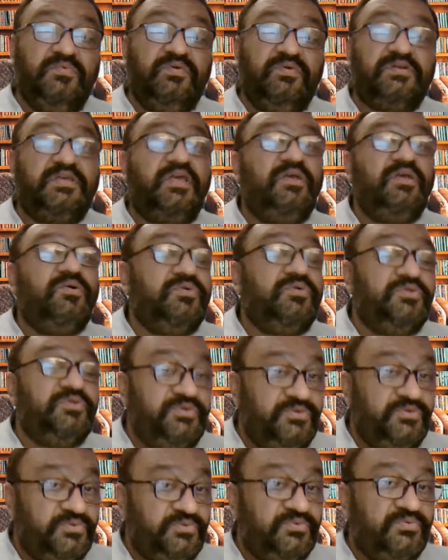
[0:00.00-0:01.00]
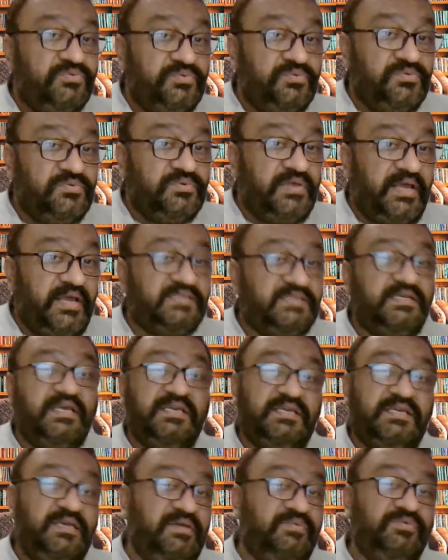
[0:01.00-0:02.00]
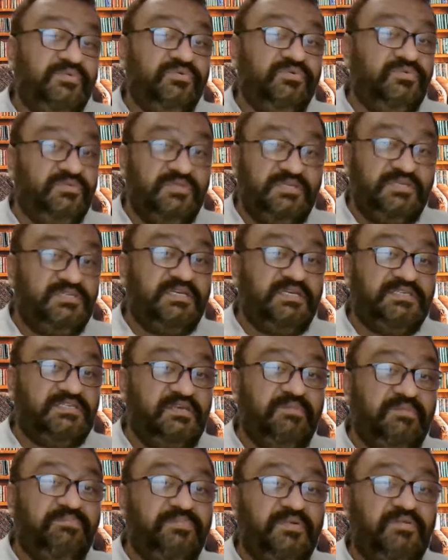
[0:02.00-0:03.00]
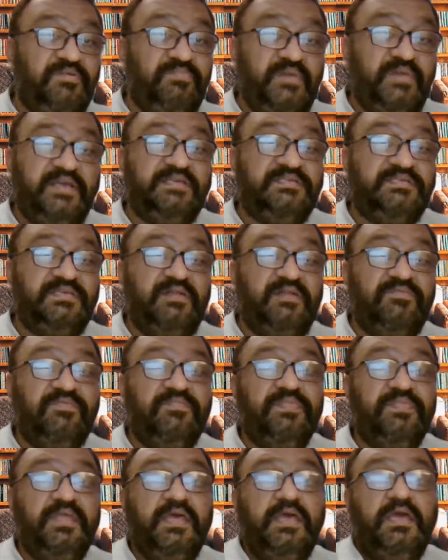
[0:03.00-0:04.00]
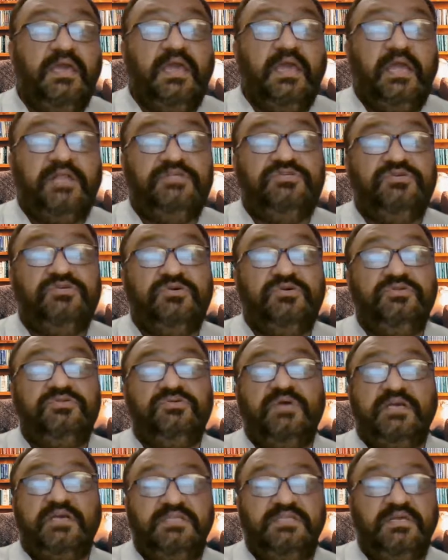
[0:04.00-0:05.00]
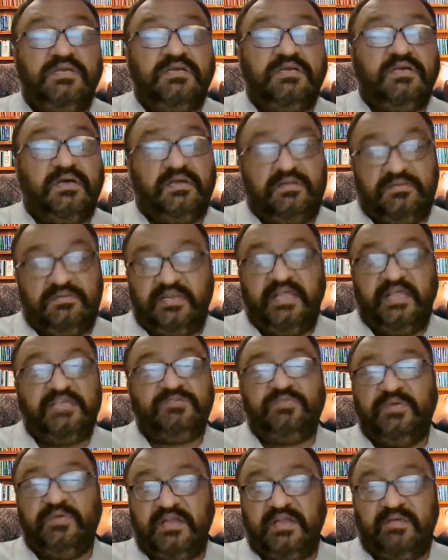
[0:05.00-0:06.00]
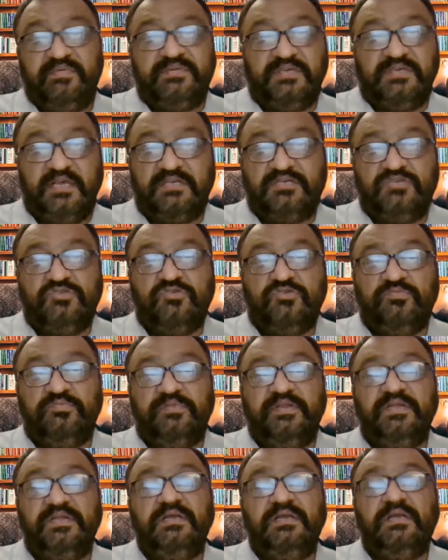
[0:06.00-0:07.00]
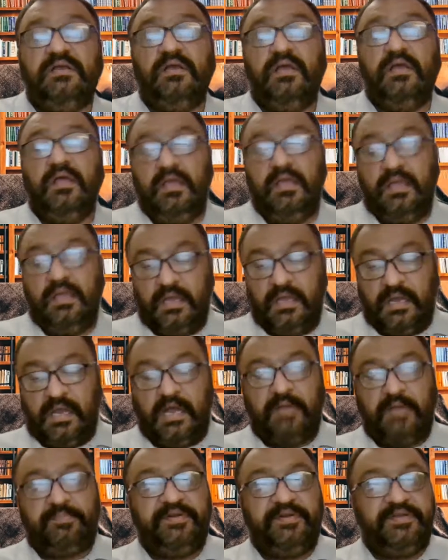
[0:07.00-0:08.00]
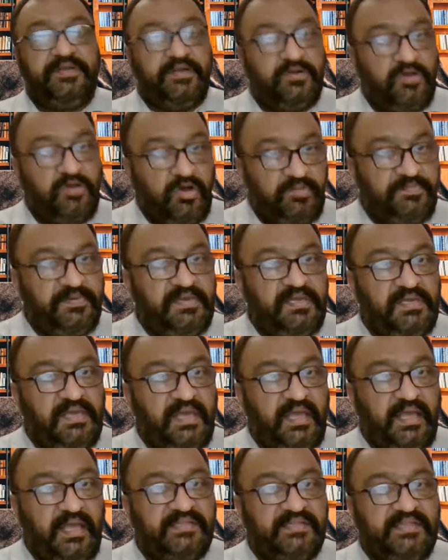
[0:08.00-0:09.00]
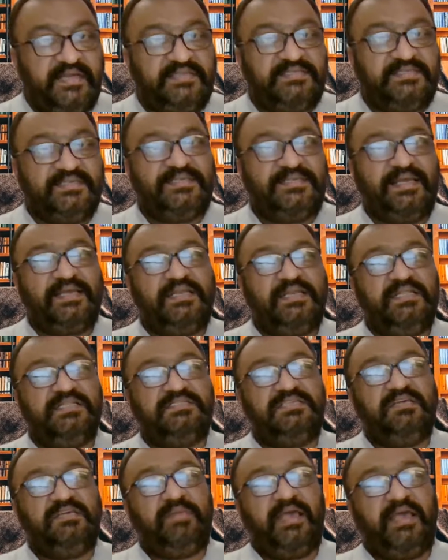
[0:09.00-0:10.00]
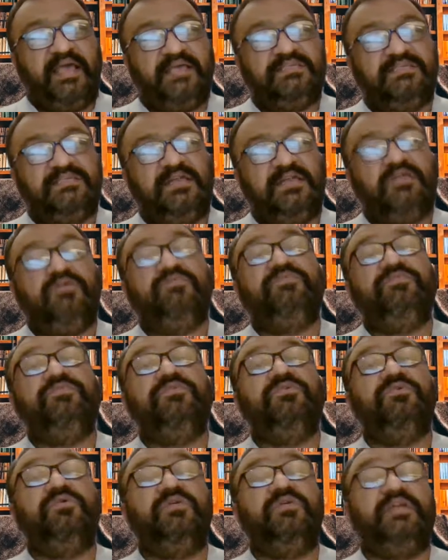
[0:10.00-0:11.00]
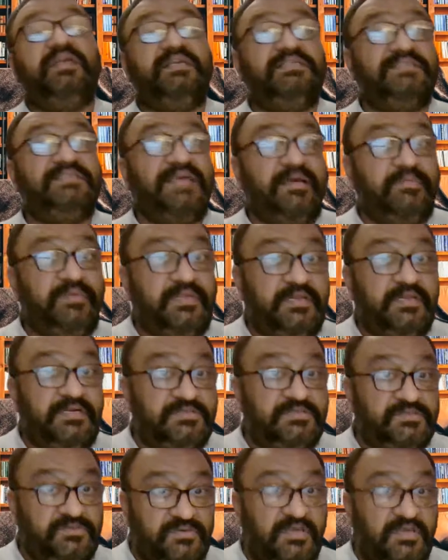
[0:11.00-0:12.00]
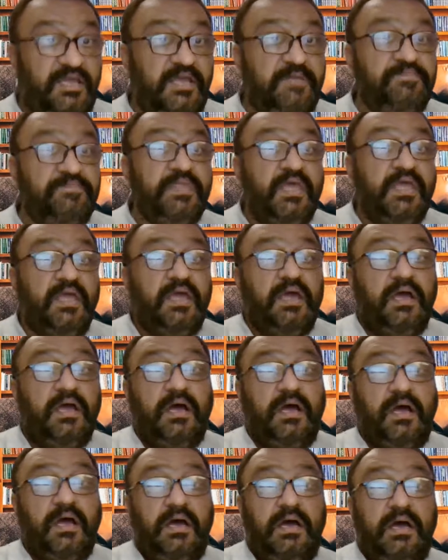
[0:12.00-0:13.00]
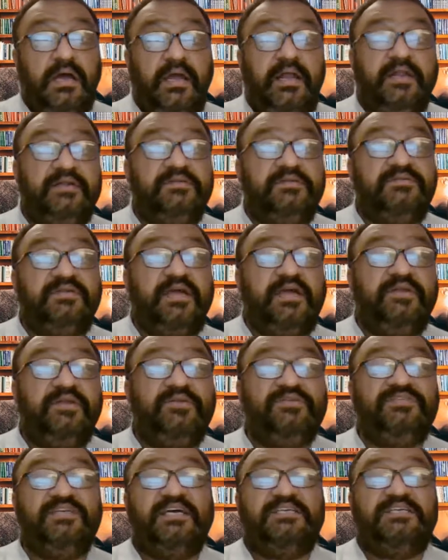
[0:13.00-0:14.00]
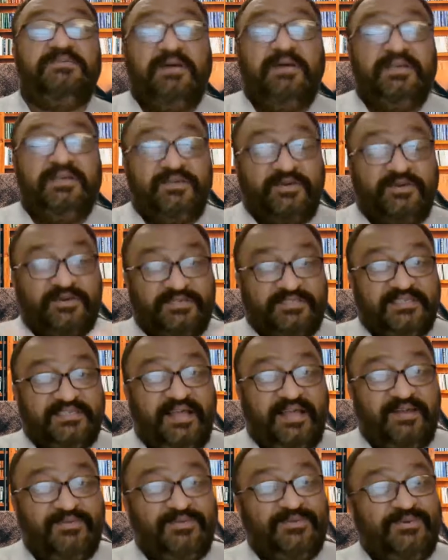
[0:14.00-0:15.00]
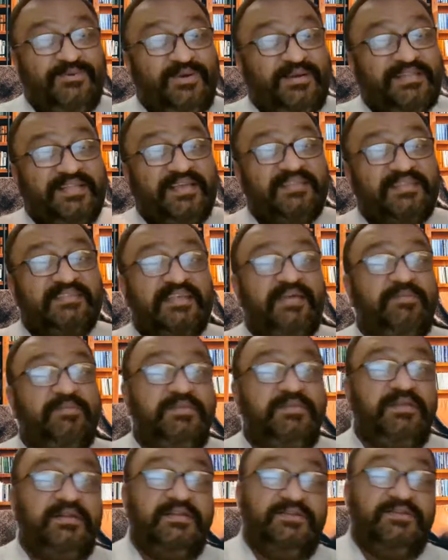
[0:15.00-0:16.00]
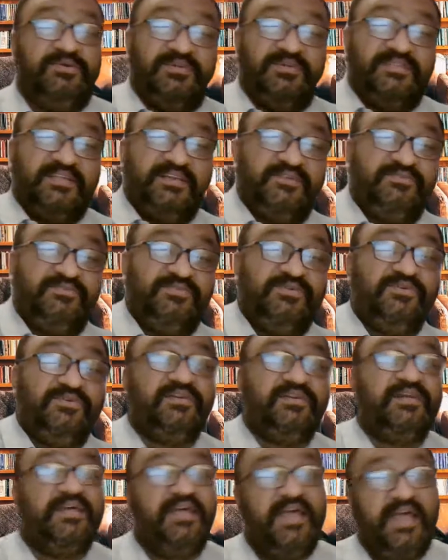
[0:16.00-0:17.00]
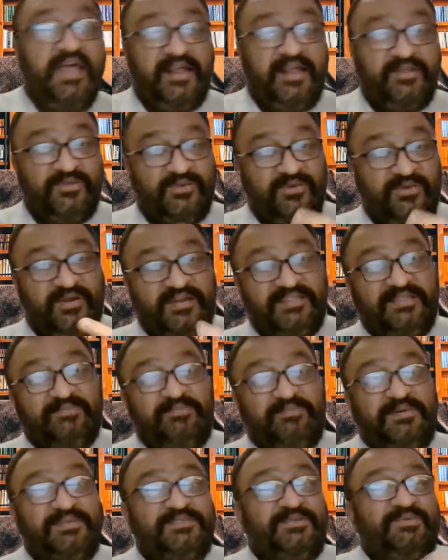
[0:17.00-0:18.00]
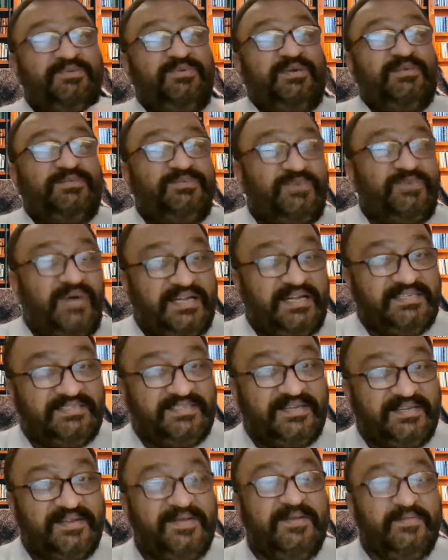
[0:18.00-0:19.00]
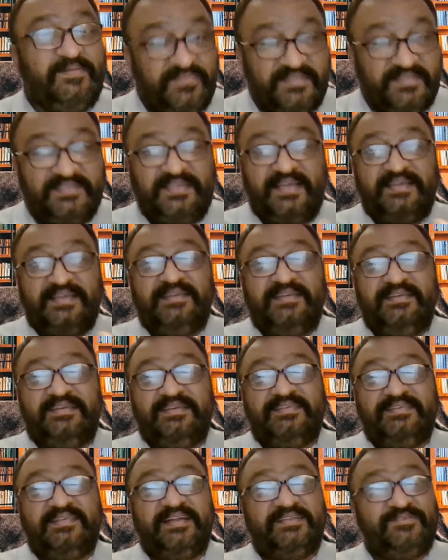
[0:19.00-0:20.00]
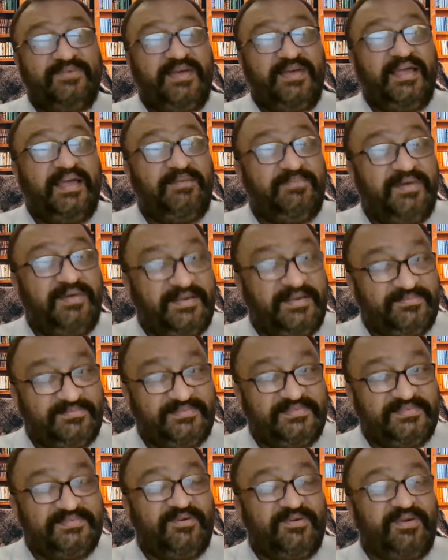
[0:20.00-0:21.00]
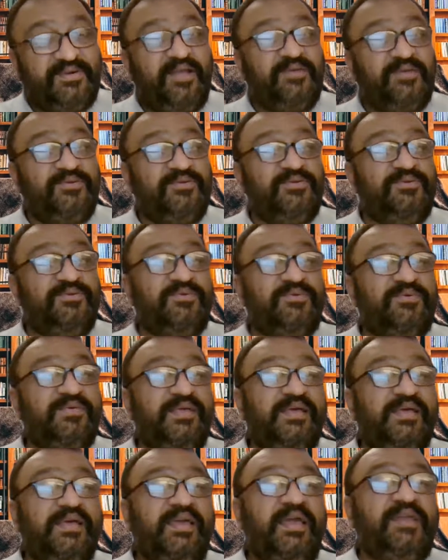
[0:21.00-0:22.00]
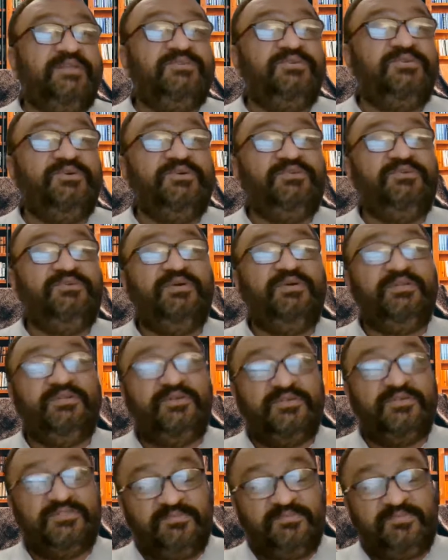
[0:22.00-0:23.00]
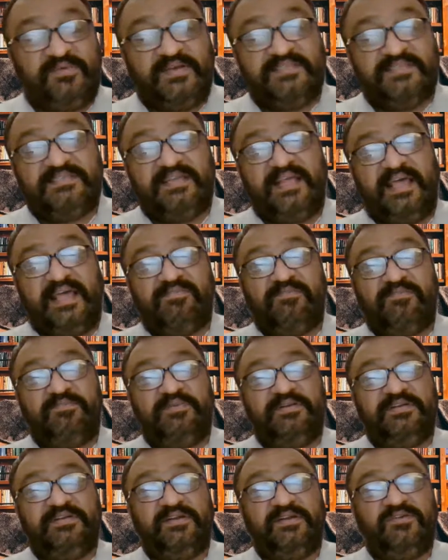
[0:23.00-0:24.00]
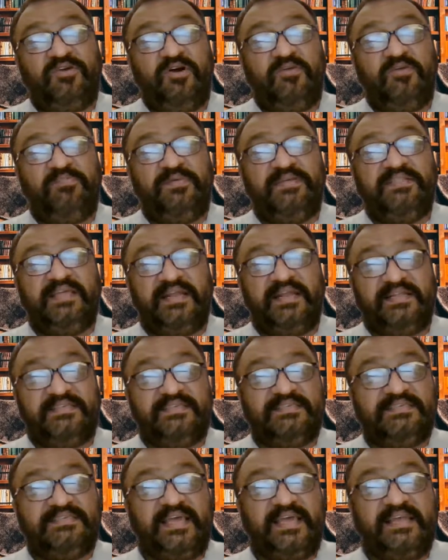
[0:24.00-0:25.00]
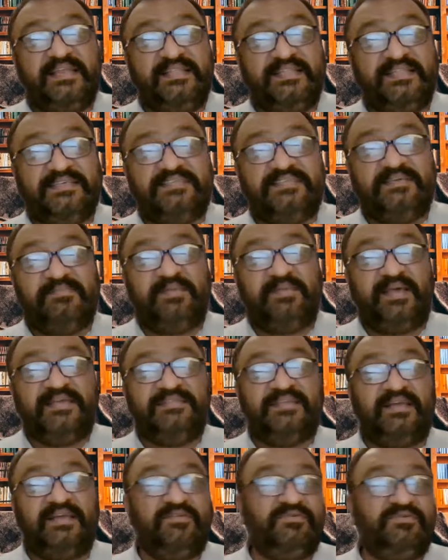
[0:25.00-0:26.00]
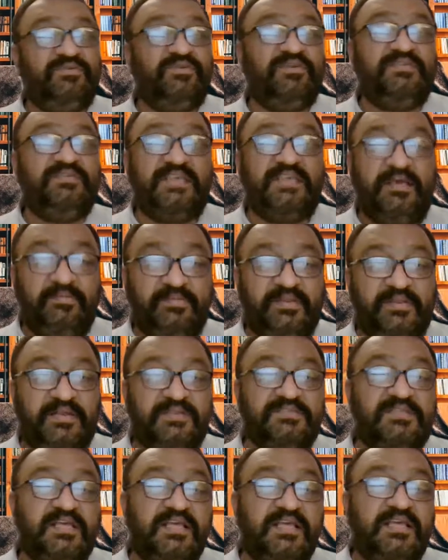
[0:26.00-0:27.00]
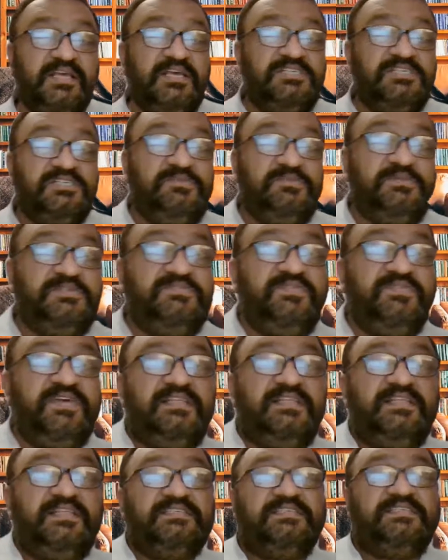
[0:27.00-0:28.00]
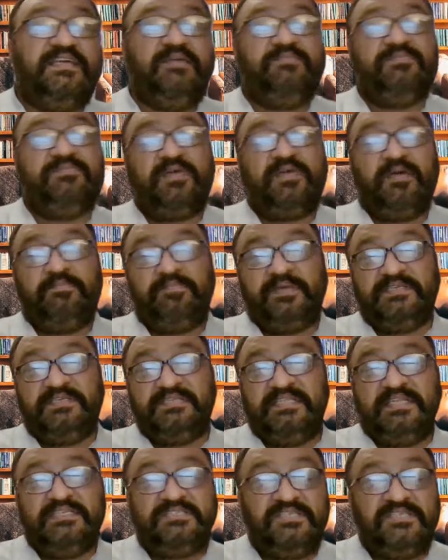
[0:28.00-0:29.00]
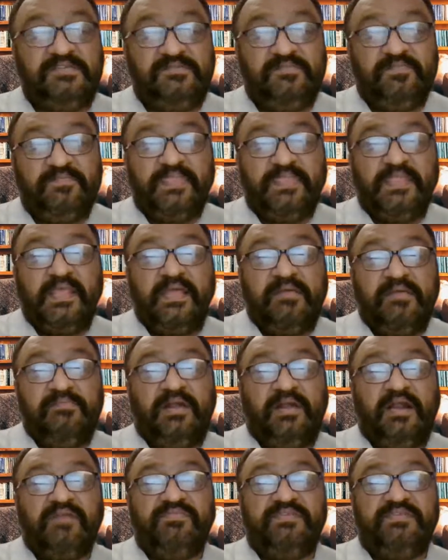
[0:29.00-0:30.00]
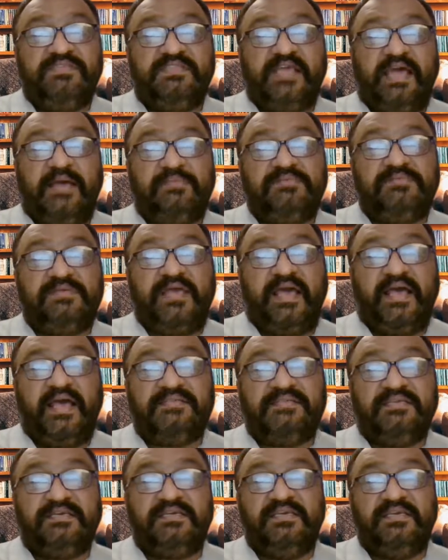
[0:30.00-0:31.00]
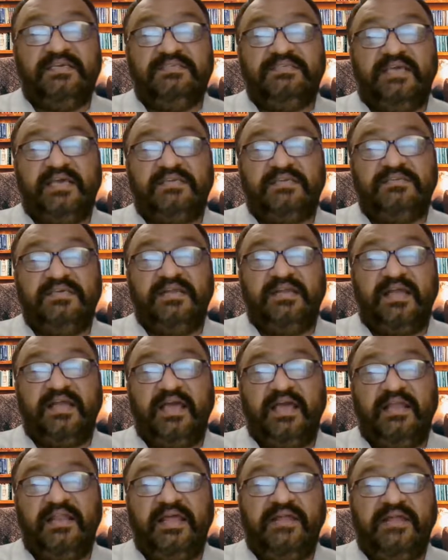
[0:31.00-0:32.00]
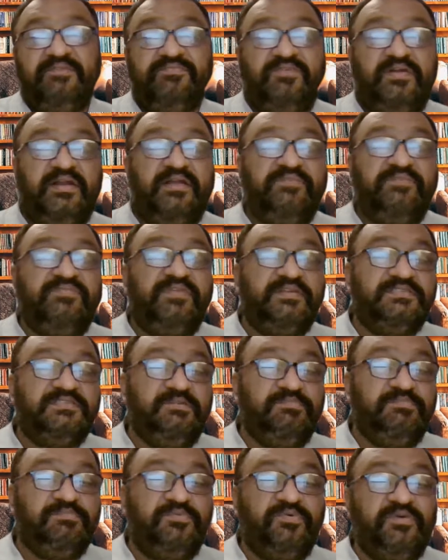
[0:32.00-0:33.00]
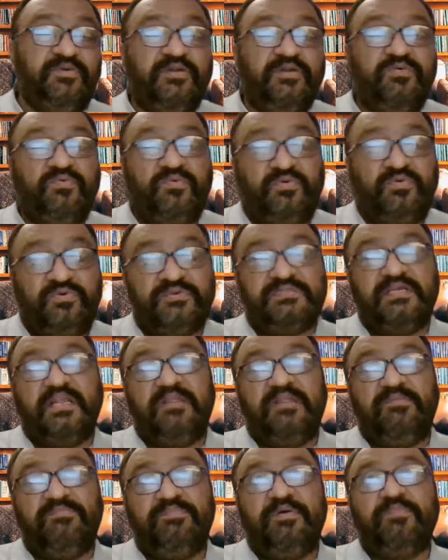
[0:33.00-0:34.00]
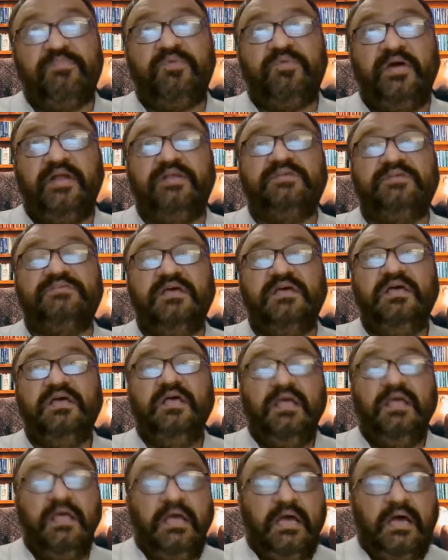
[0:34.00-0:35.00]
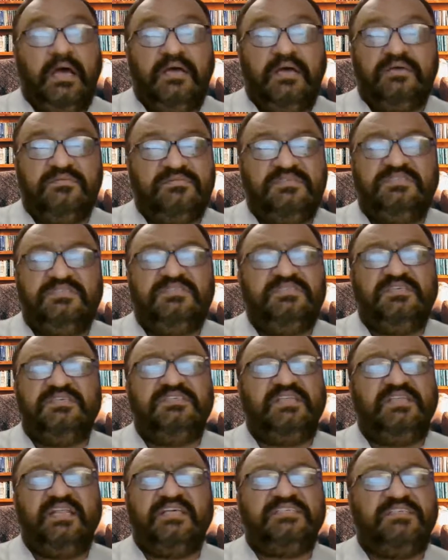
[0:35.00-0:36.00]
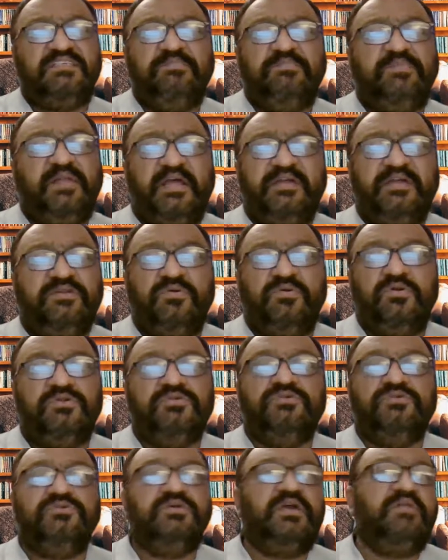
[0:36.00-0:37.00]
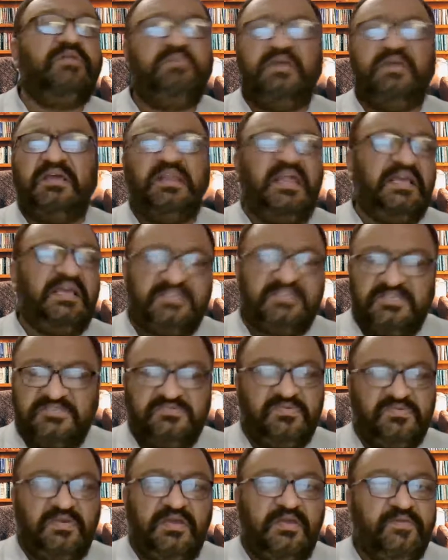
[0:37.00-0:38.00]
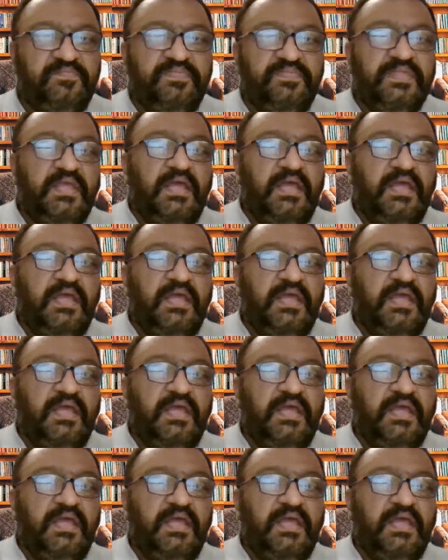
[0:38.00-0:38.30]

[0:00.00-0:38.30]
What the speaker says: working on you, as I gave you this example myself. And show you, I think, next point I was asking you, bring a printed copy, and that's exactly the same as that of your examiners, okay? And try to judge by yourself. You are the examiner, you are the reviewer, and you are the person who has to answer. This I did it, that's why I'm talking to you. Ensure you and your supervisor have a printed copy that is exactly the same as that of your examiners, specifically the same pagination, mark with tabs as the key section, highlight for reference, important quotes and impact points. This is just an example I told you can make like this way.